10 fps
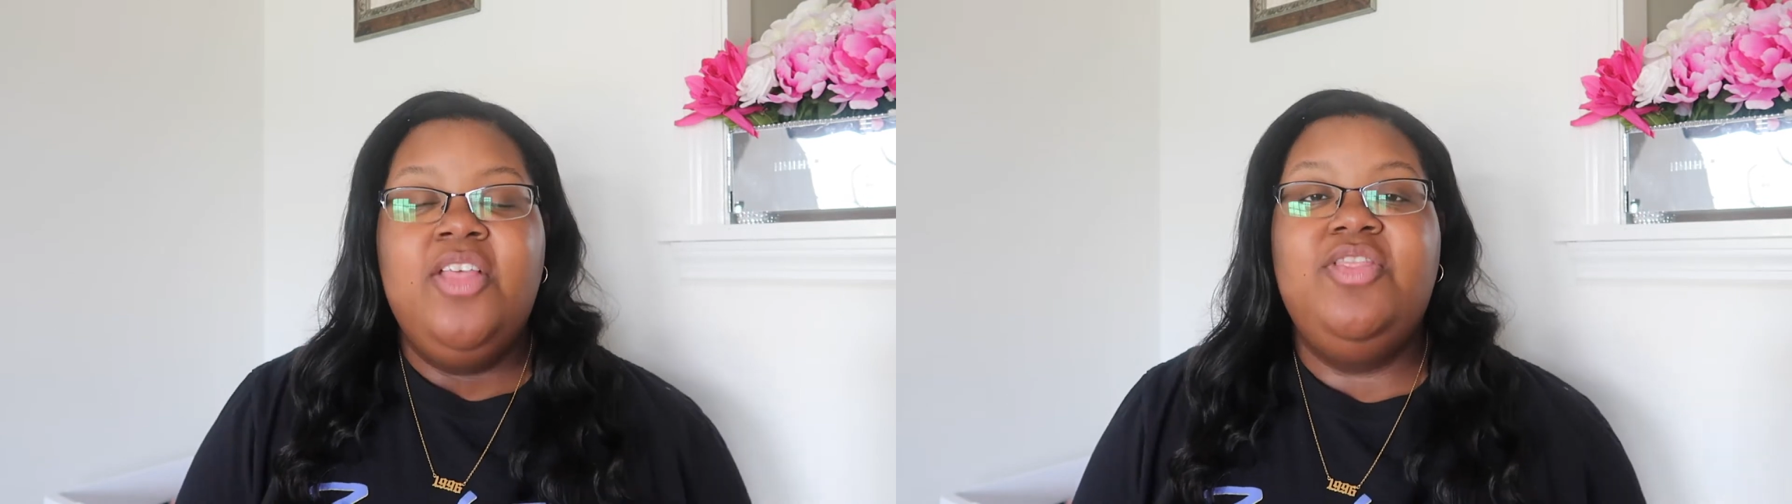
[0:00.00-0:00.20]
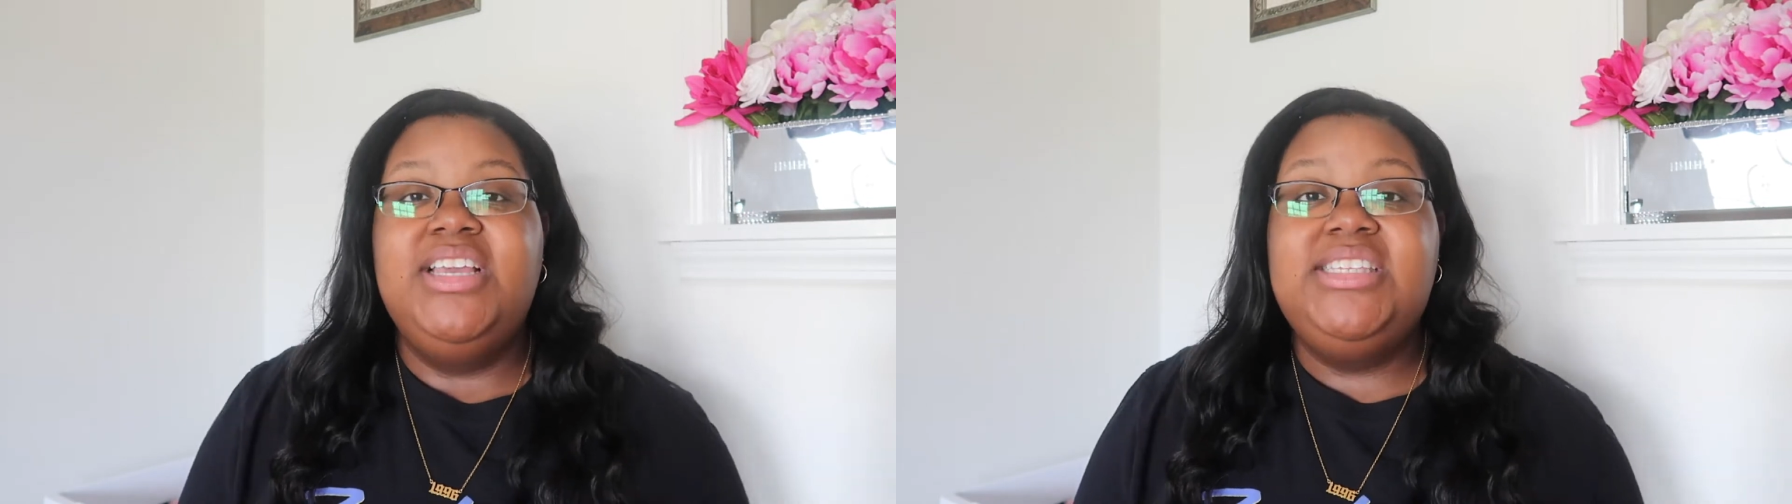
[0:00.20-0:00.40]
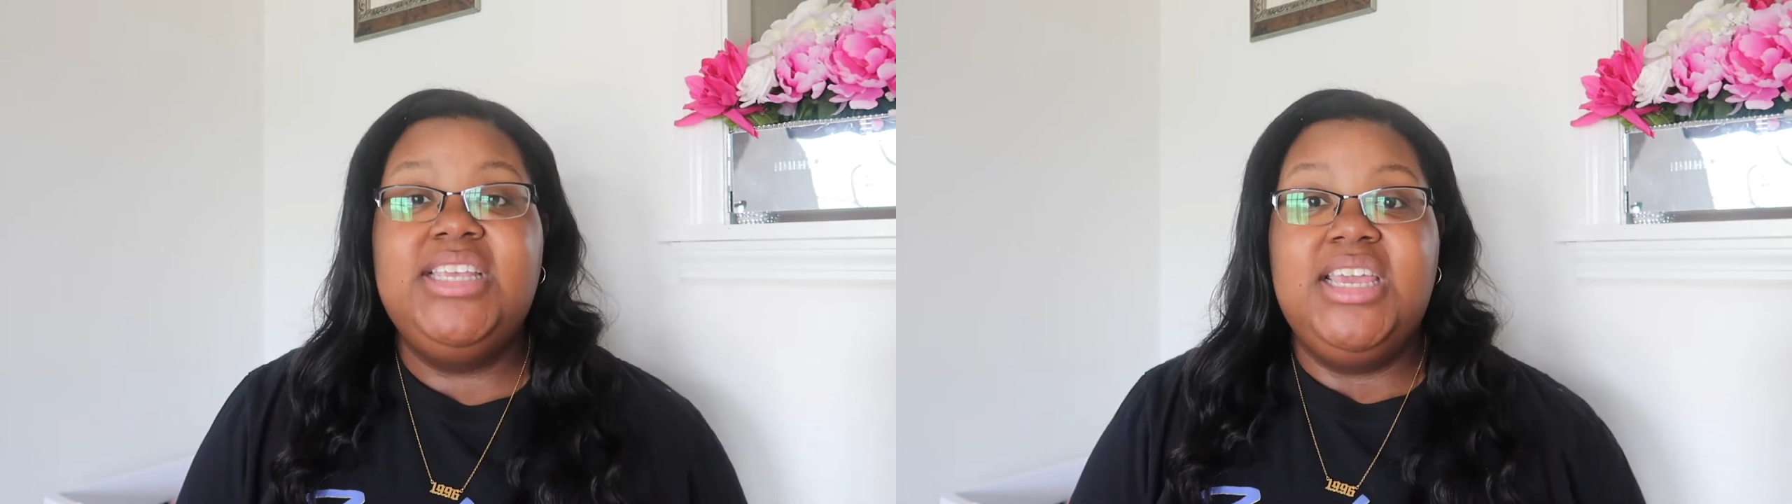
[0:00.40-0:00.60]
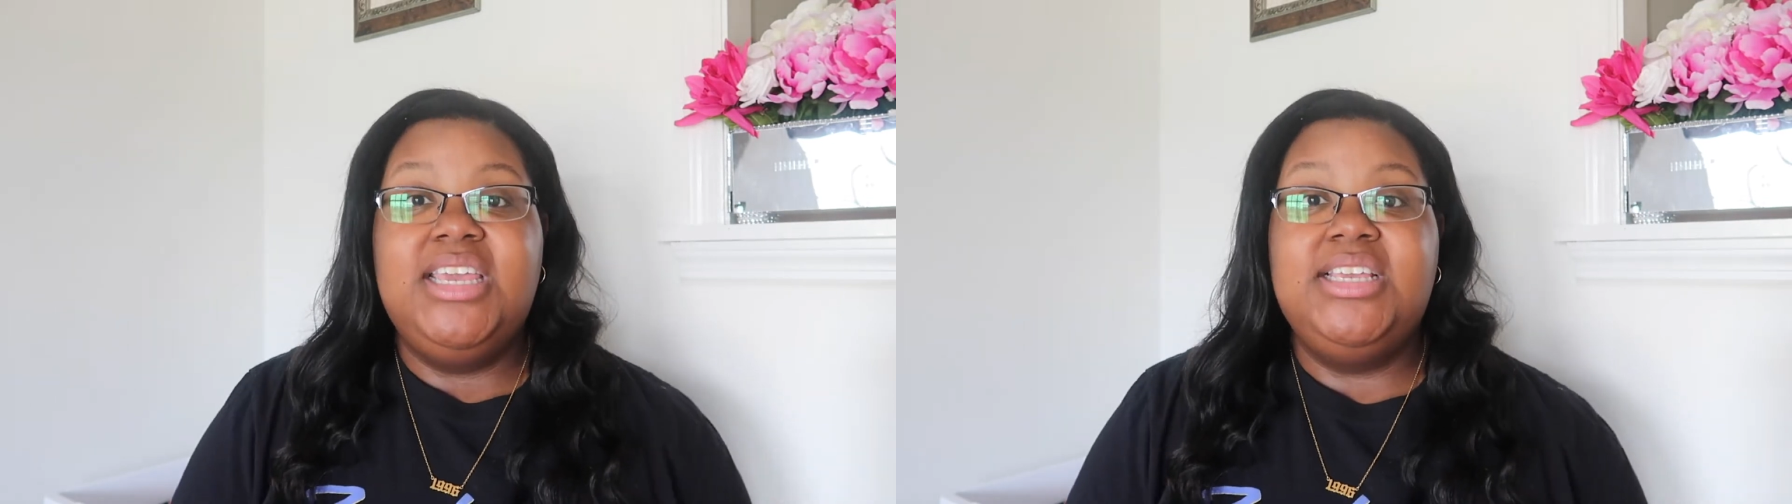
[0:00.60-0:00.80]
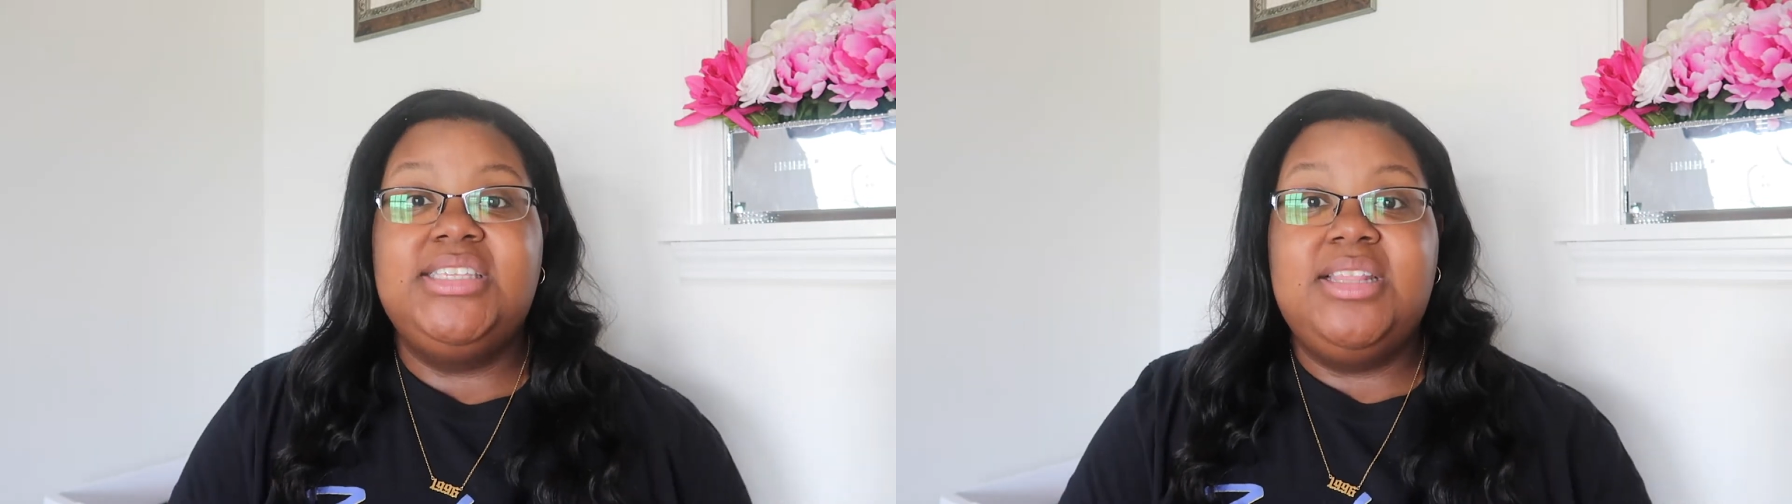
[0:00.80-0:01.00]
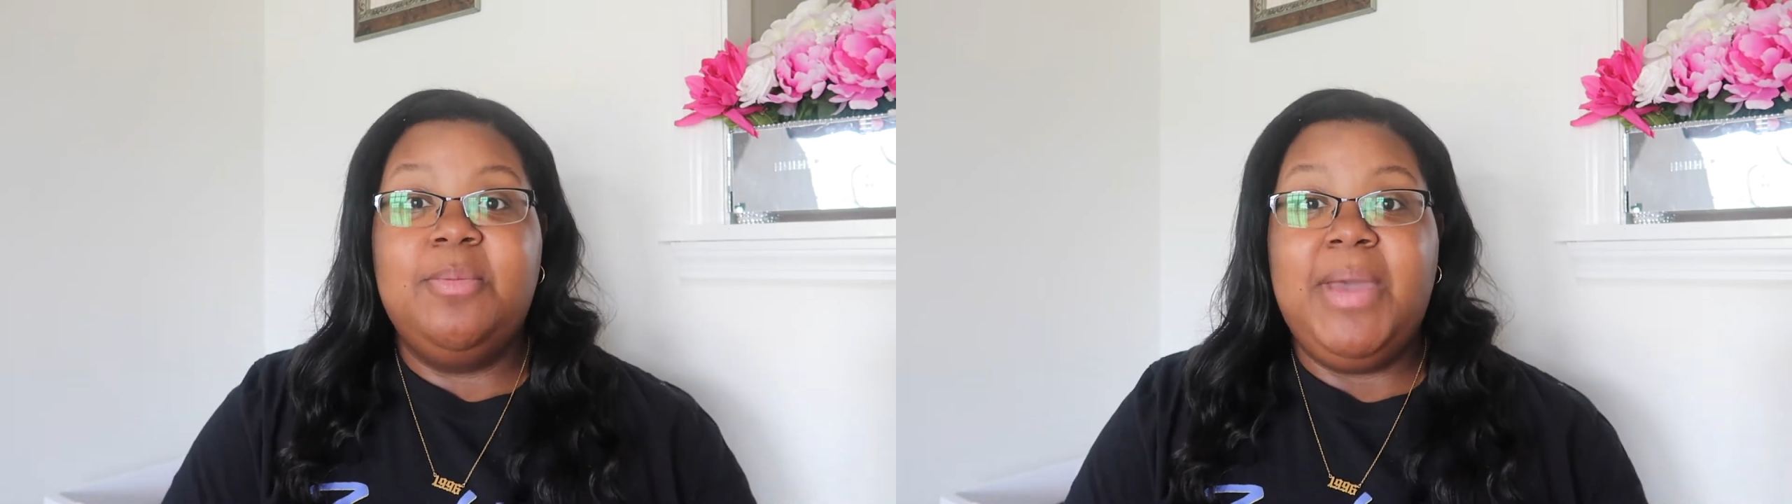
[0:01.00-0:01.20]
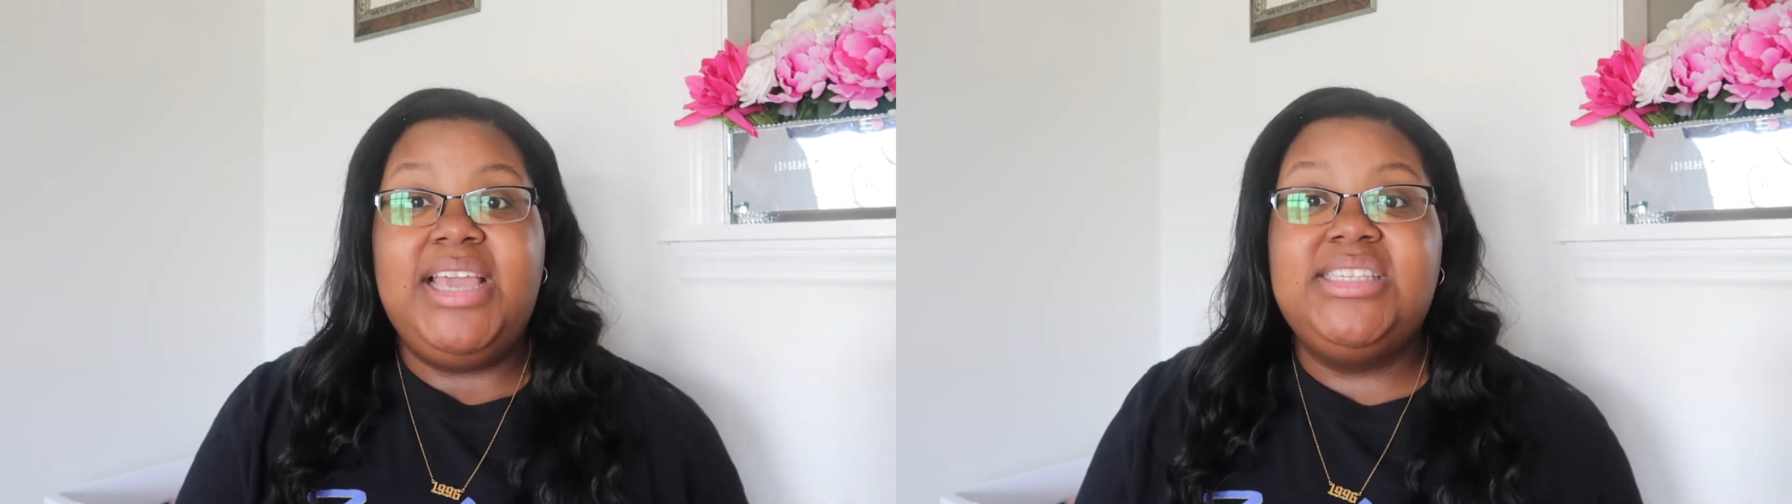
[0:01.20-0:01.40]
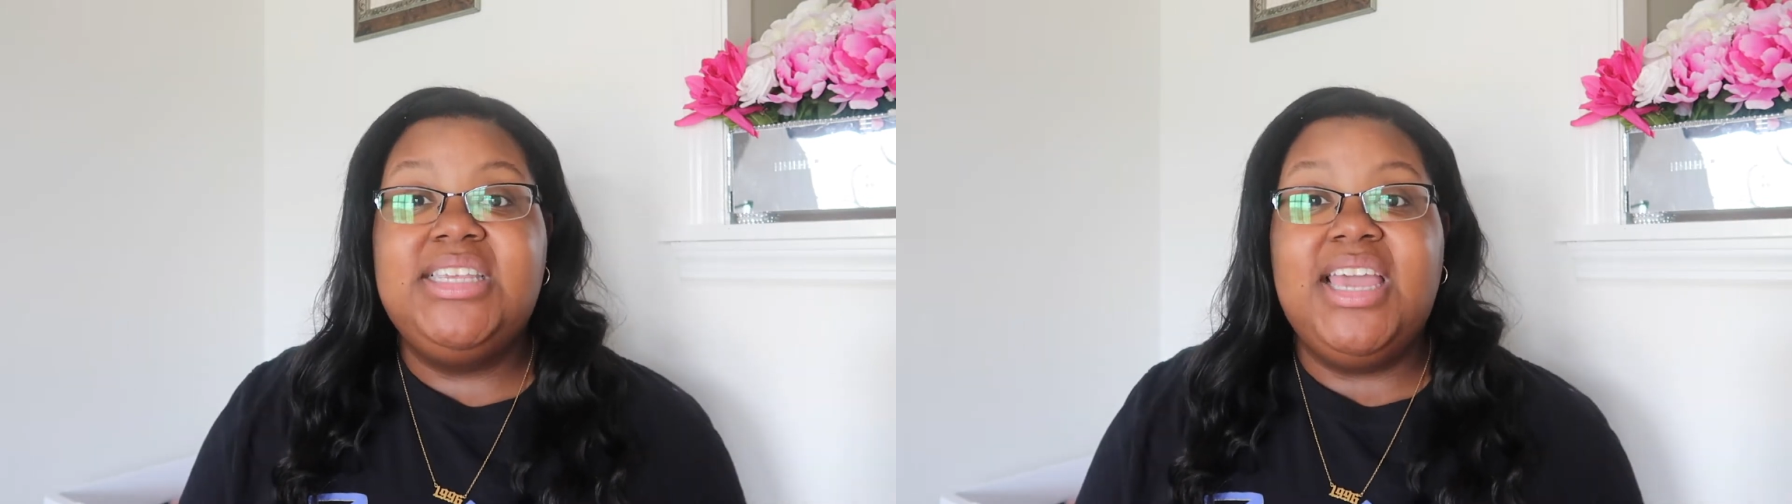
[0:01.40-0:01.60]
This is the
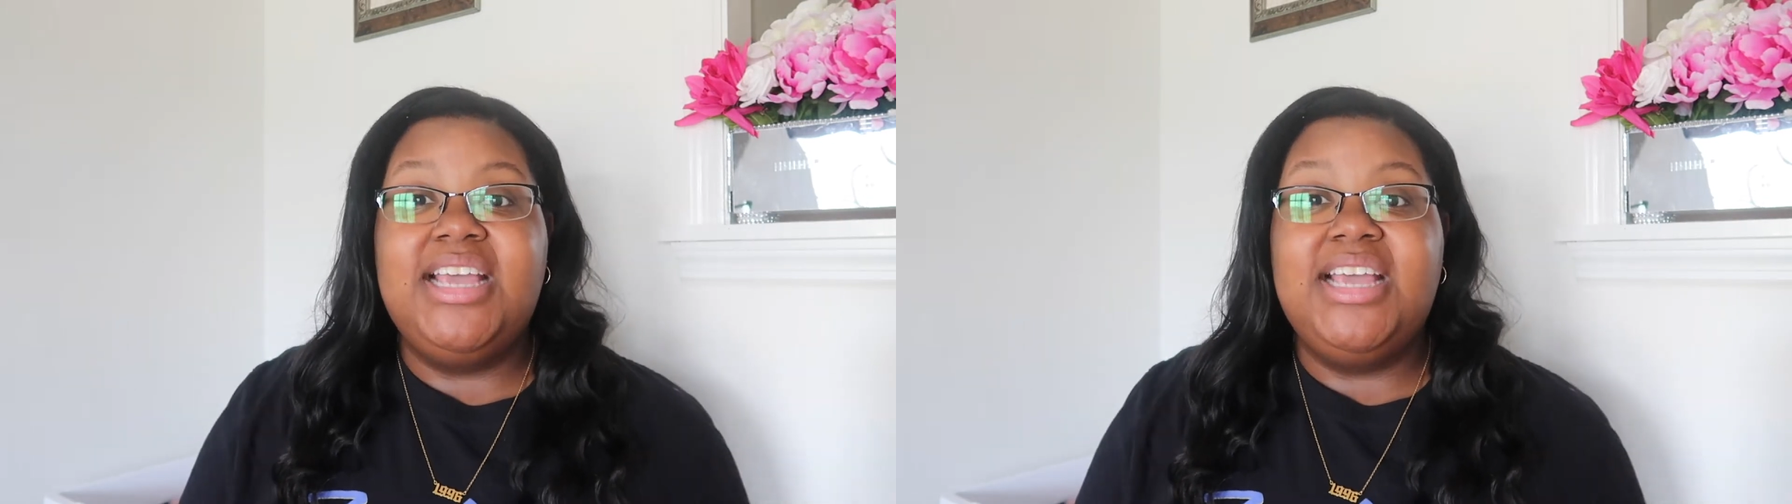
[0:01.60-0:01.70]
basic